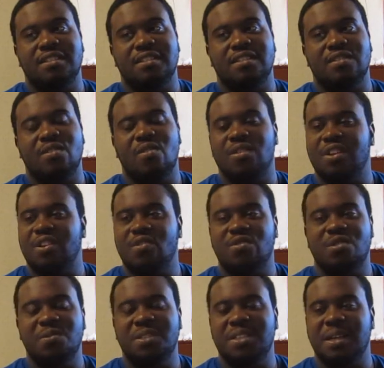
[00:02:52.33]
going to go
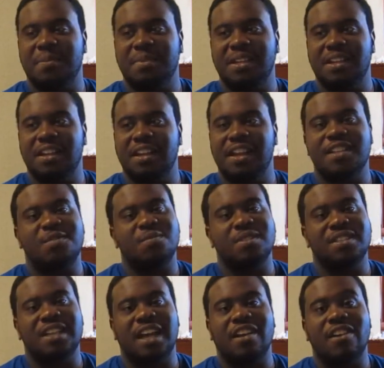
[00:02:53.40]
do something, and that's when
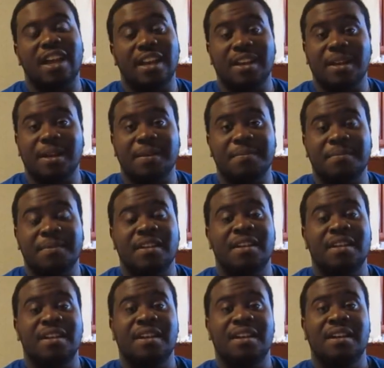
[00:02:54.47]
Tyler ended up
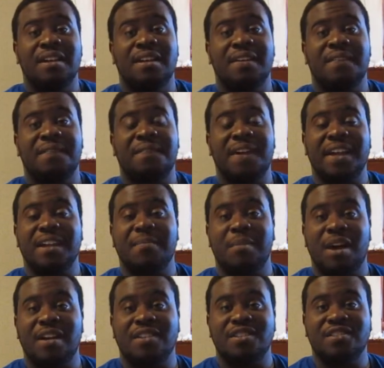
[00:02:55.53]
fighting
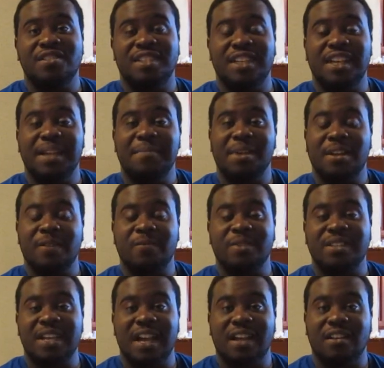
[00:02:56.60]
monsters, and they met up with
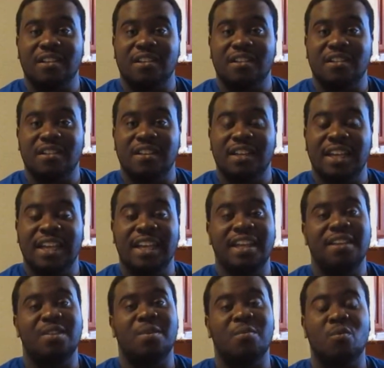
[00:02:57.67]
Tyler. And
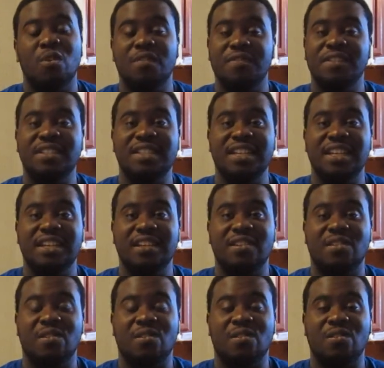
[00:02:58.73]
the morphin scene
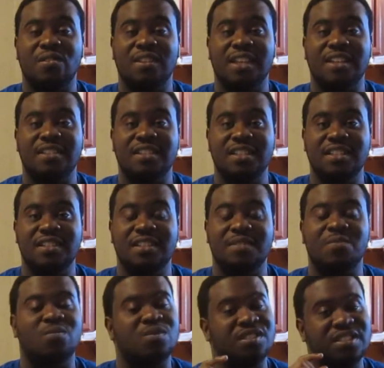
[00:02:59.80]
on that season
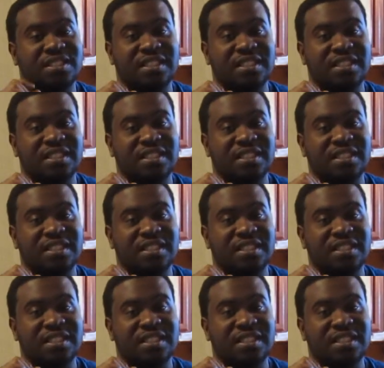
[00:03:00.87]
was